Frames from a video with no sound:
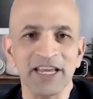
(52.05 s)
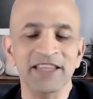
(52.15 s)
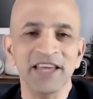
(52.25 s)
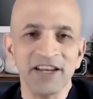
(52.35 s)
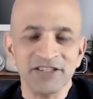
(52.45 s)

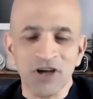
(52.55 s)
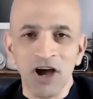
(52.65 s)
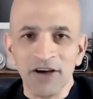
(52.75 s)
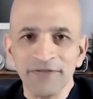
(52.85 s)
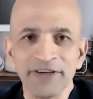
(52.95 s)
And that is
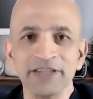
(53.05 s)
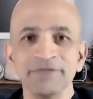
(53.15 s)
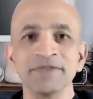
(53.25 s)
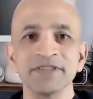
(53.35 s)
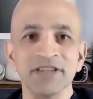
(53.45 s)

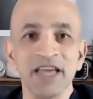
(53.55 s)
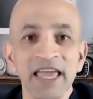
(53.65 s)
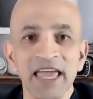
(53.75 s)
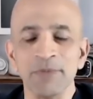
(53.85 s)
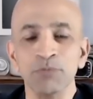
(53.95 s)
often
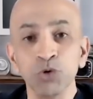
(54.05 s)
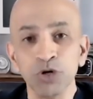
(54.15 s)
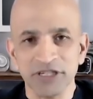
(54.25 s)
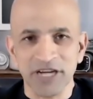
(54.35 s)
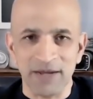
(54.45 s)
a
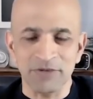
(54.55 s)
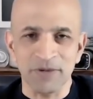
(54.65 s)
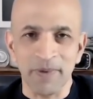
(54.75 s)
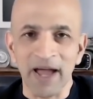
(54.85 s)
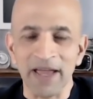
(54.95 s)
poor time
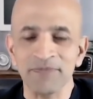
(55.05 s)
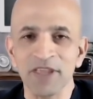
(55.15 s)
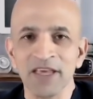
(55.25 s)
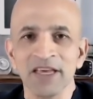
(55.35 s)
to buy.